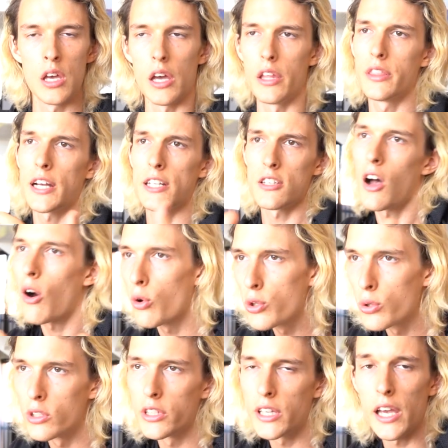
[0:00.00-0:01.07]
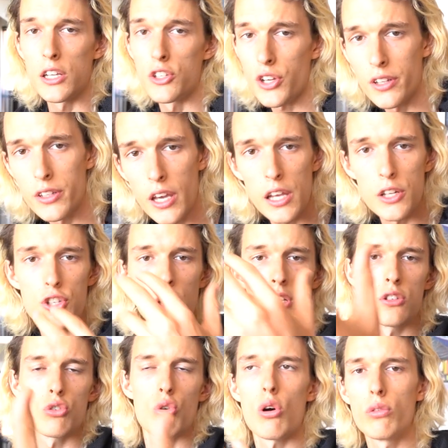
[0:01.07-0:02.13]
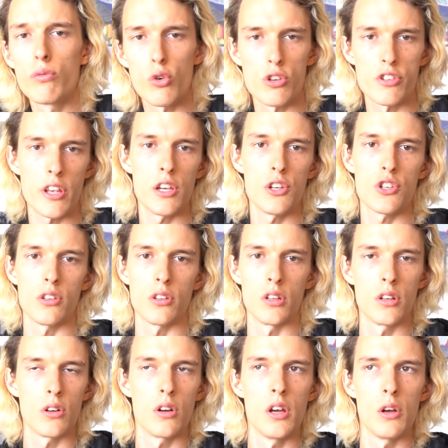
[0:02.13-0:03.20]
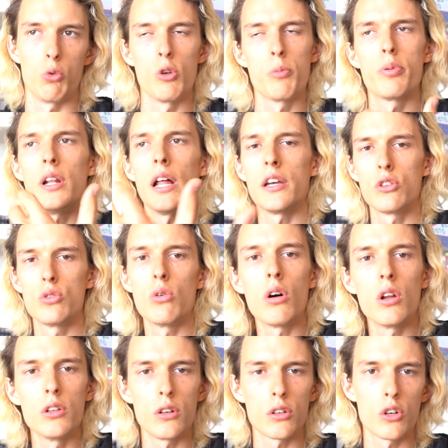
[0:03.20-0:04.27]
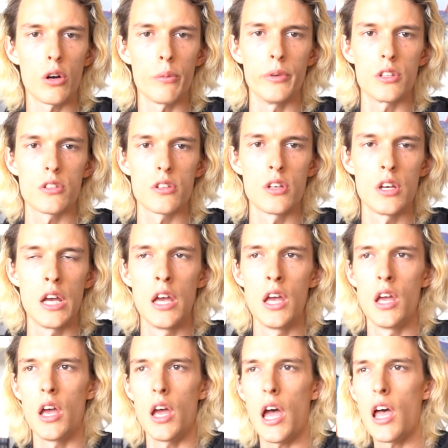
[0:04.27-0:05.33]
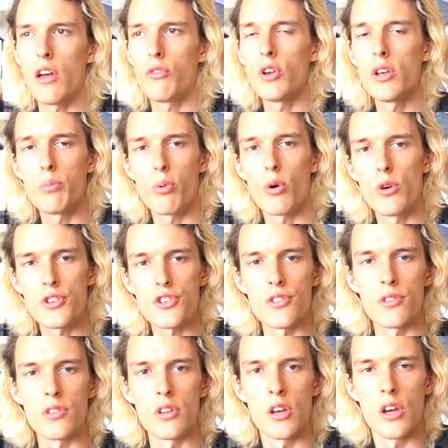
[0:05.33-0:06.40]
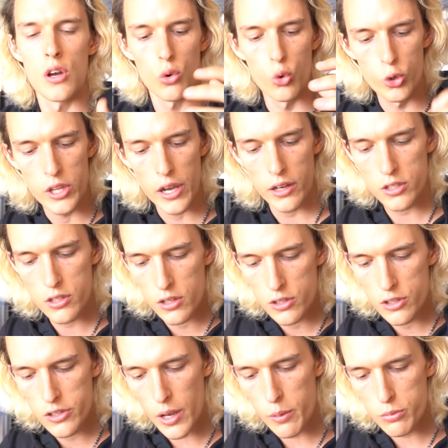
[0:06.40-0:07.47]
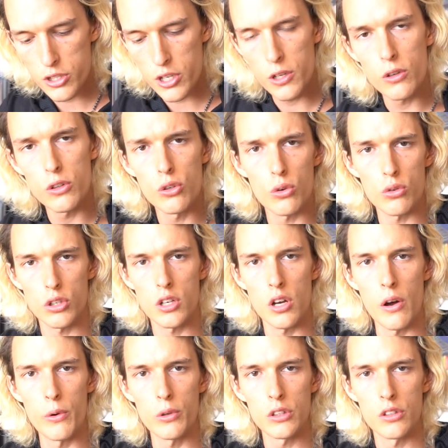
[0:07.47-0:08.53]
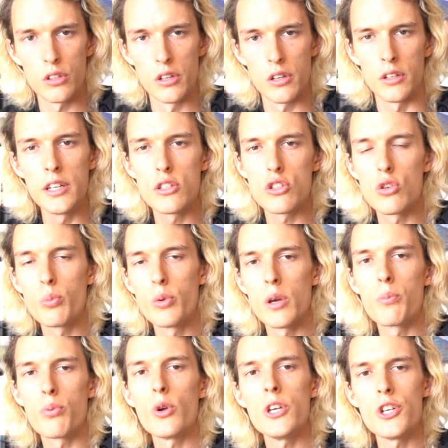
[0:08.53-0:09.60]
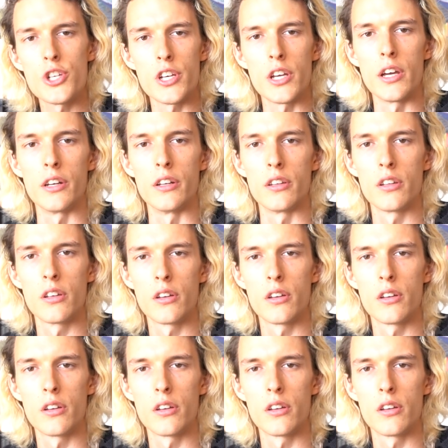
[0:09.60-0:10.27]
And that's how you engage. Engaging is conversation. Reply to all your comments. Every person who does something on your account needs to be appreciated.